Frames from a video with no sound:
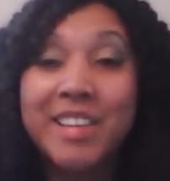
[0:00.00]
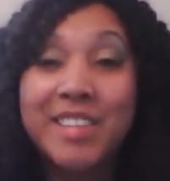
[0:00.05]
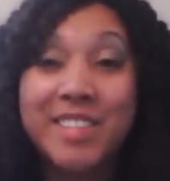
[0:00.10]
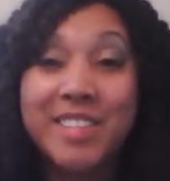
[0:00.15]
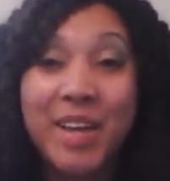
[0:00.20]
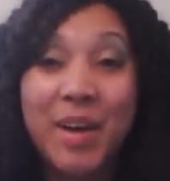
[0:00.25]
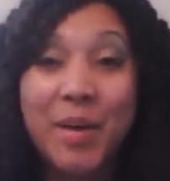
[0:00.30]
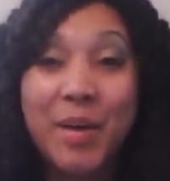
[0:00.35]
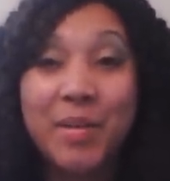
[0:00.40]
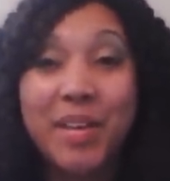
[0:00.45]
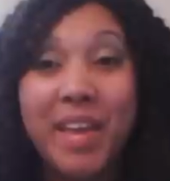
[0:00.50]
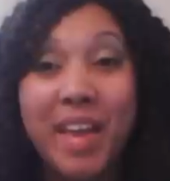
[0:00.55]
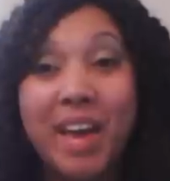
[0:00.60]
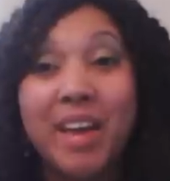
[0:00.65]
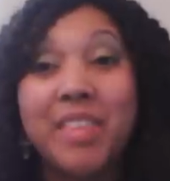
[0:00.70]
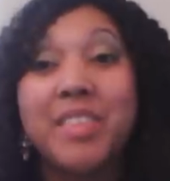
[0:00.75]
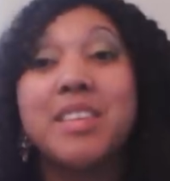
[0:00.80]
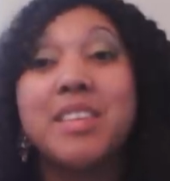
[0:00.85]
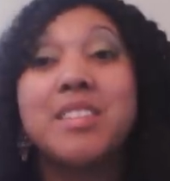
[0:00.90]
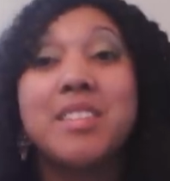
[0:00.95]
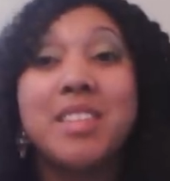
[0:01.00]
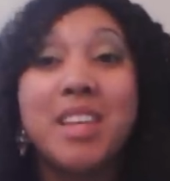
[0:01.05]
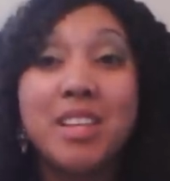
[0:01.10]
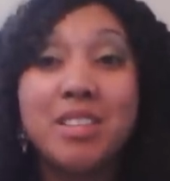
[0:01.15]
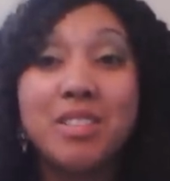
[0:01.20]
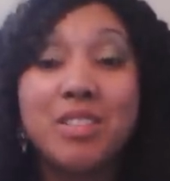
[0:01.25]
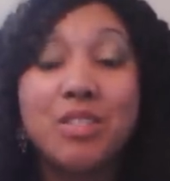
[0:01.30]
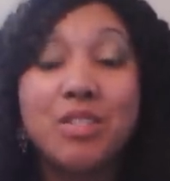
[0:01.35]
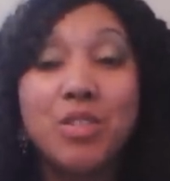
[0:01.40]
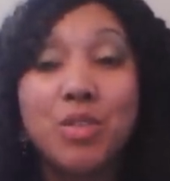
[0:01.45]
So yeah, the
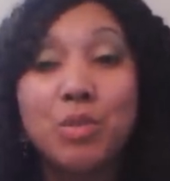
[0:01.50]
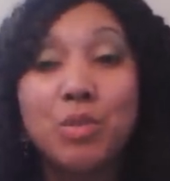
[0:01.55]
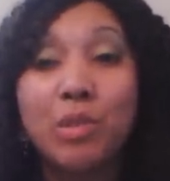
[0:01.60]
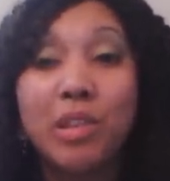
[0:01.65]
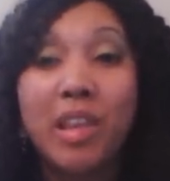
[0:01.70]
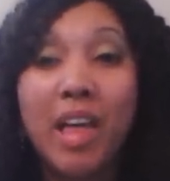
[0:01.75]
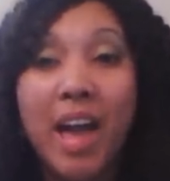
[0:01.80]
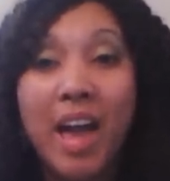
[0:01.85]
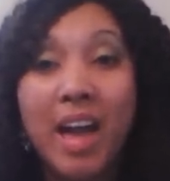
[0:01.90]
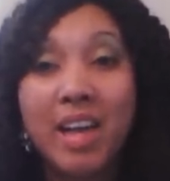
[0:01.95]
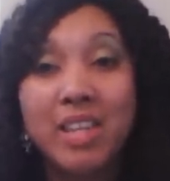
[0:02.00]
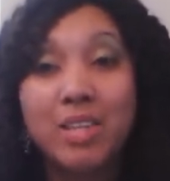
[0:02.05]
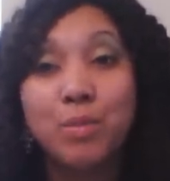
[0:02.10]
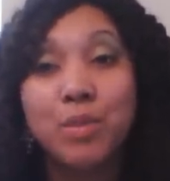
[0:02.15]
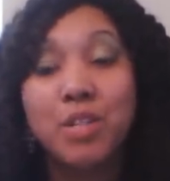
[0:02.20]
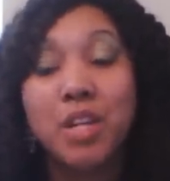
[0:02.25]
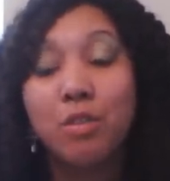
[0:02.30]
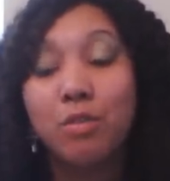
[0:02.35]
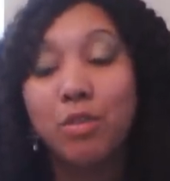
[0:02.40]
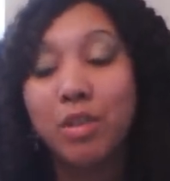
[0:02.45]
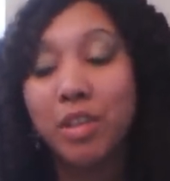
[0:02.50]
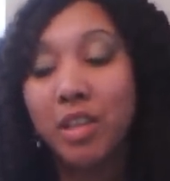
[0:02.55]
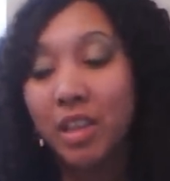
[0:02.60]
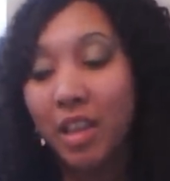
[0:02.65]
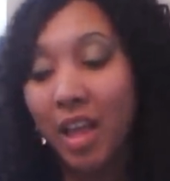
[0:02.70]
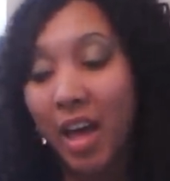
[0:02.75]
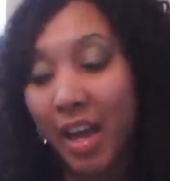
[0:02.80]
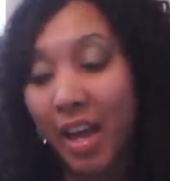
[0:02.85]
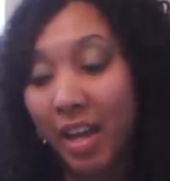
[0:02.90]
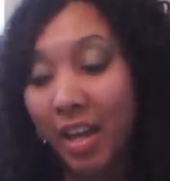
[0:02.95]
scents do last, which I really
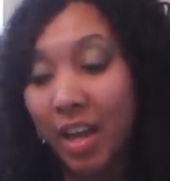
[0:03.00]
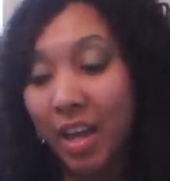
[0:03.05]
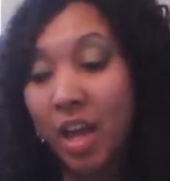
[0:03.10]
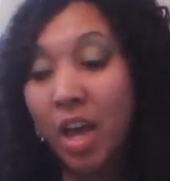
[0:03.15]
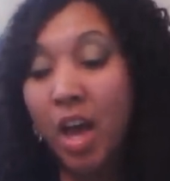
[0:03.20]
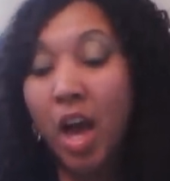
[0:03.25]
like.